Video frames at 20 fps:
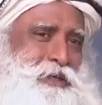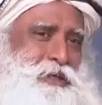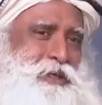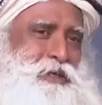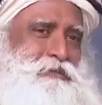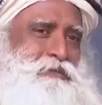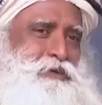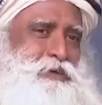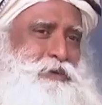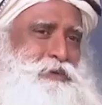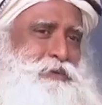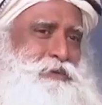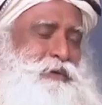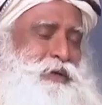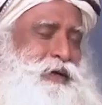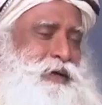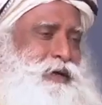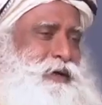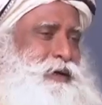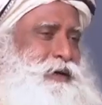if you,
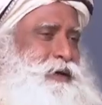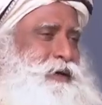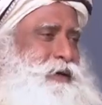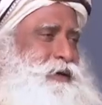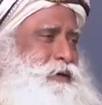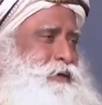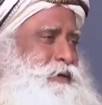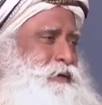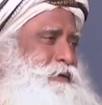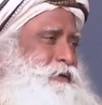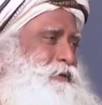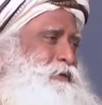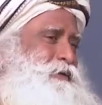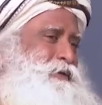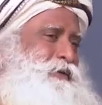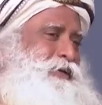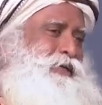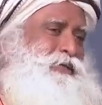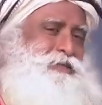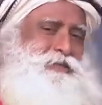
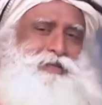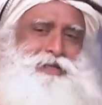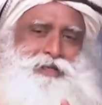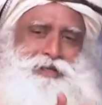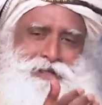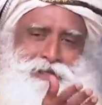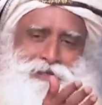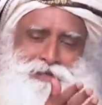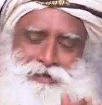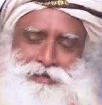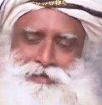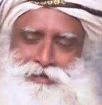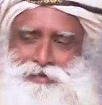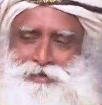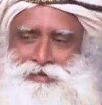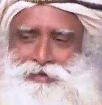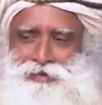let's say,